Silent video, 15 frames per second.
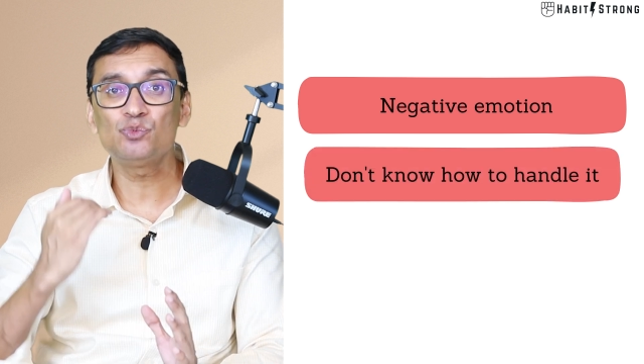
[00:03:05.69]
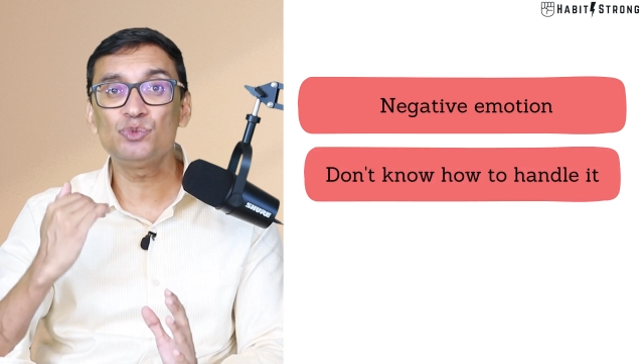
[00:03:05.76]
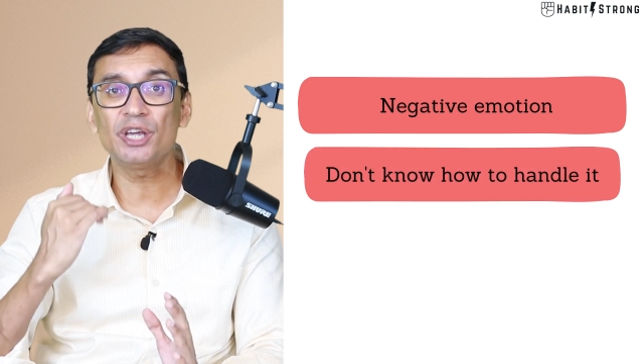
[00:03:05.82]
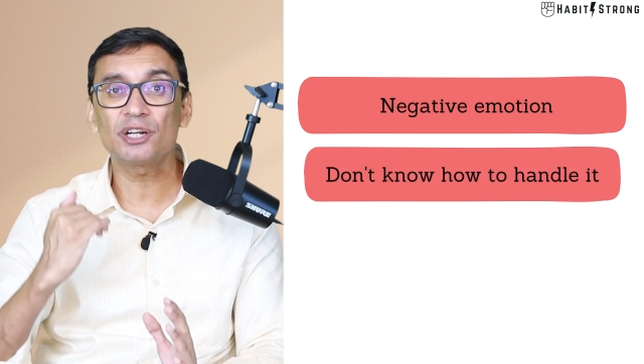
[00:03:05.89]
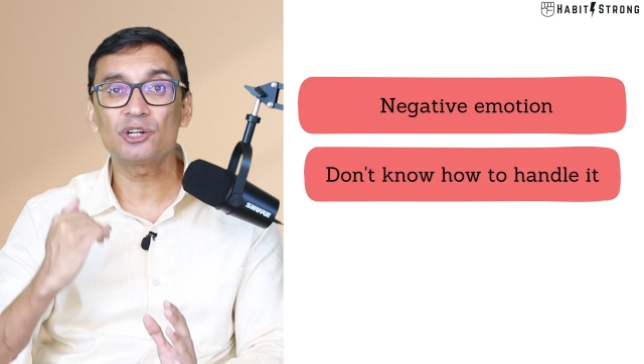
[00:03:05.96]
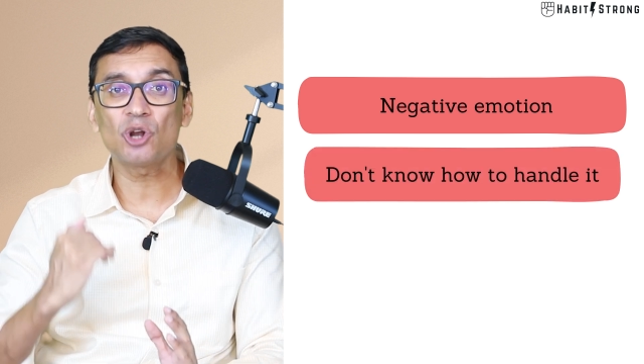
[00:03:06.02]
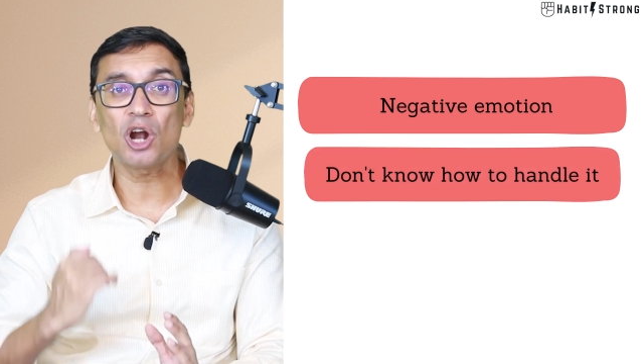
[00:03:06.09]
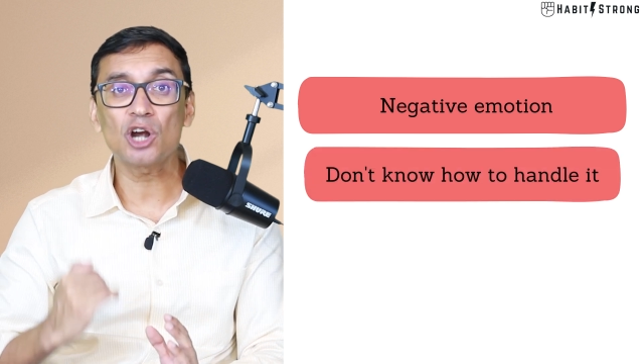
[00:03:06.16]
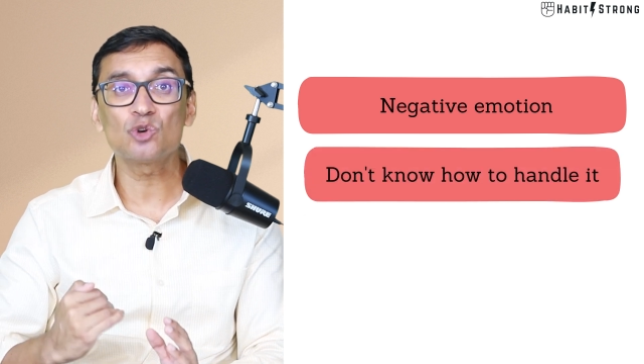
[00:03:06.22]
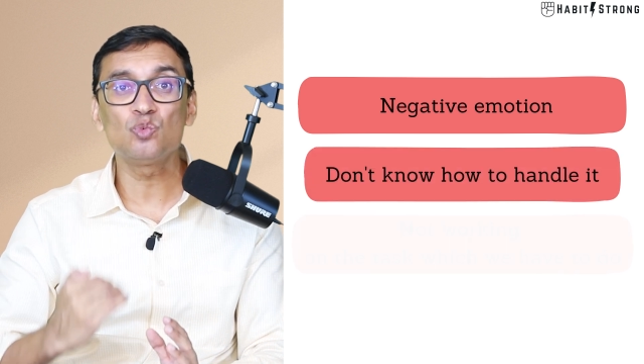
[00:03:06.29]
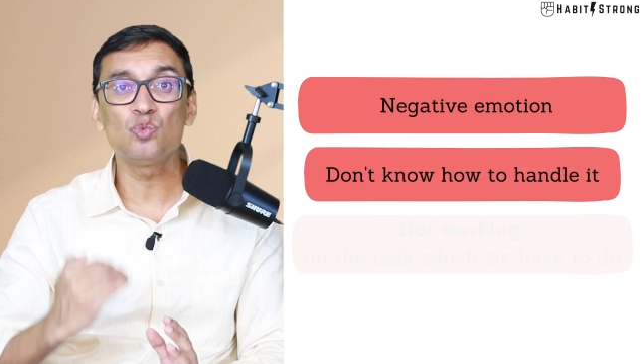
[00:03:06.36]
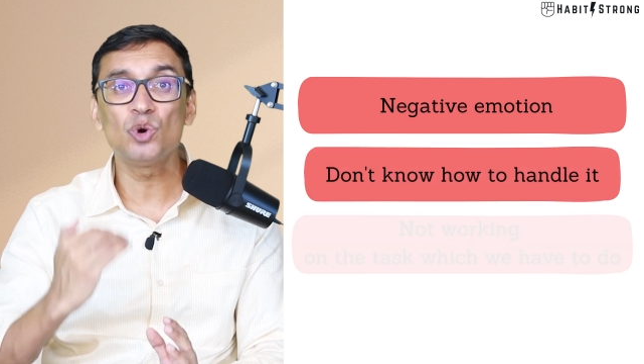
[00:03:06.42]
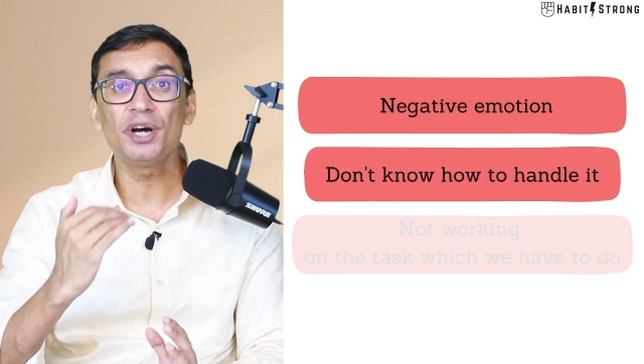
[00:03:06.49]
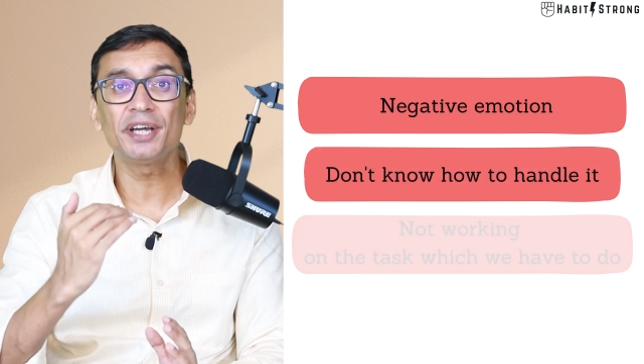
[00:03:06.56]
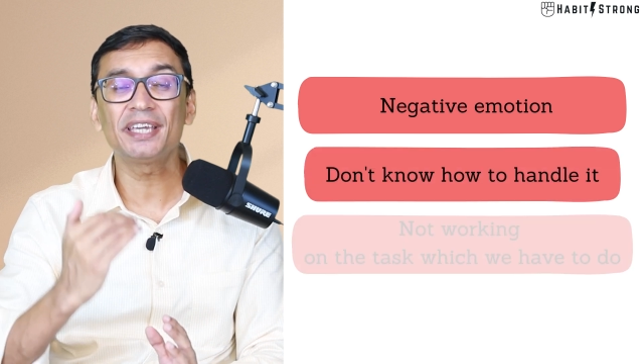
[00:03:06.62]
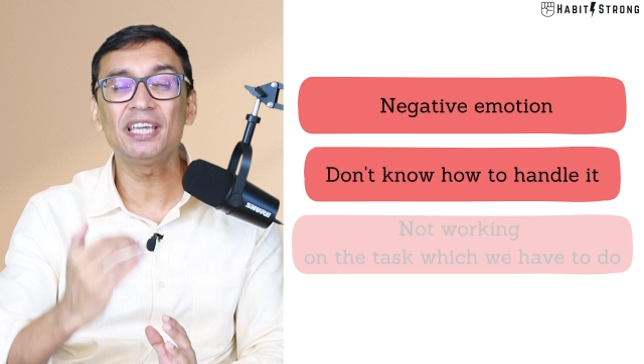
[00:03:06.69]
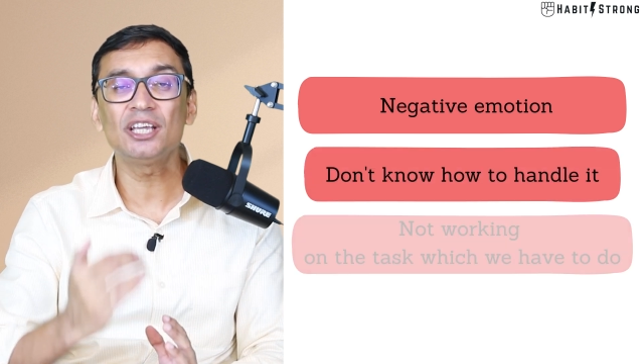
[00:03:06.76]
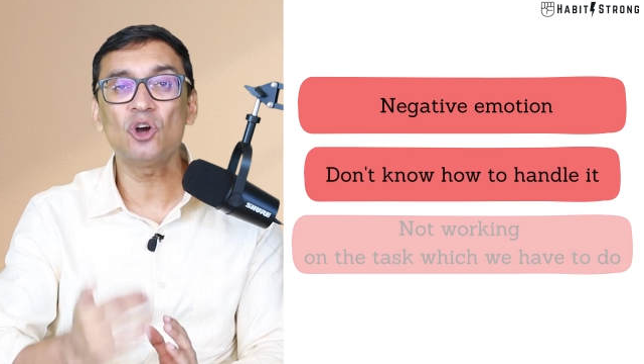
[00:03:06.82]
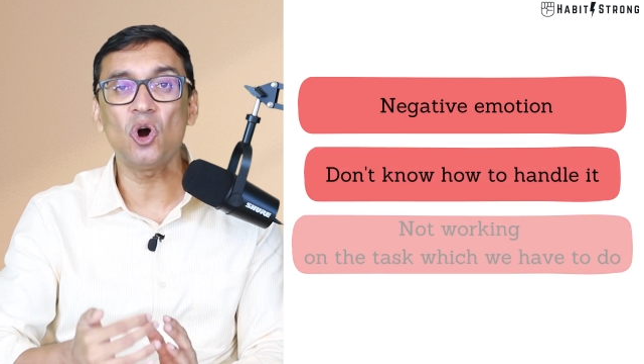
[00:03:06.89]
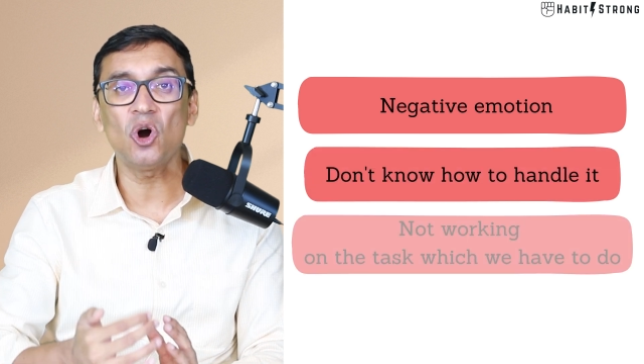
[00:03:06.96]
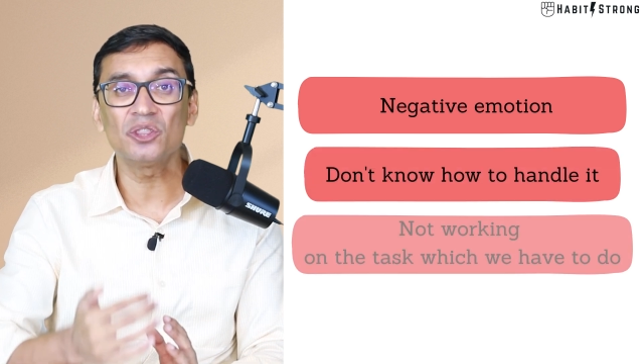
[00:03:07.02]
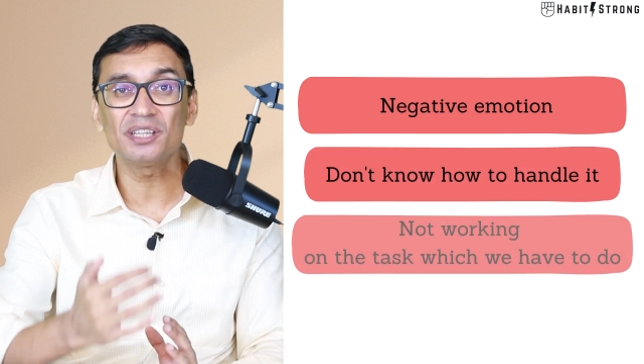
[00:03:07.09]
we are not
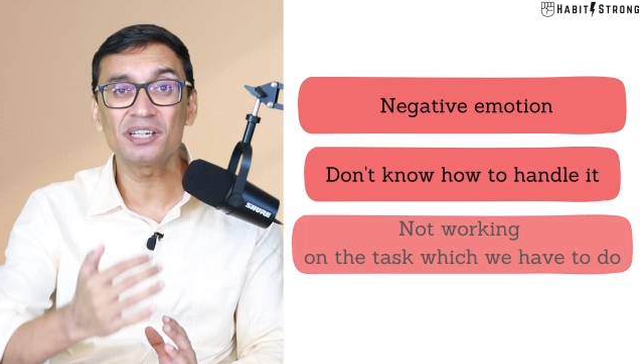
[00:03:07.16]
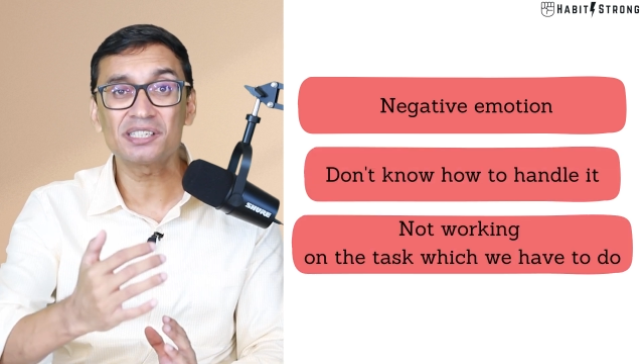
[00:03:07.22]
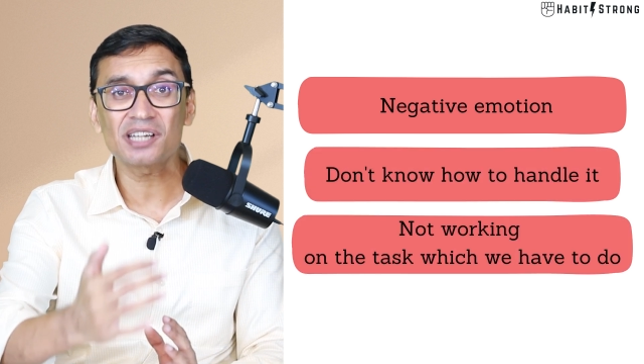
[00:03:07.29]
working on the